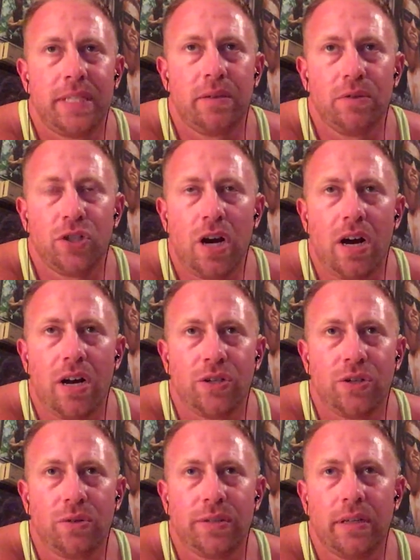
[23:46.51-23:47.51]
tell
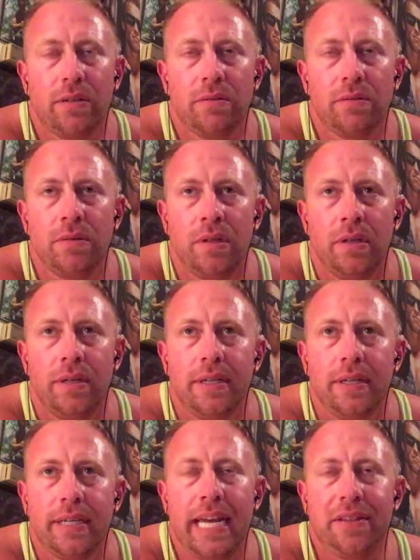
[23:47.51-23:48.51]
Josh or tell
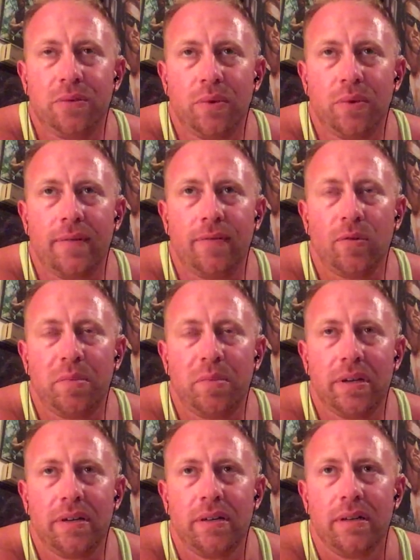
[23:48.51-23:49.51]
Keith or whatever, but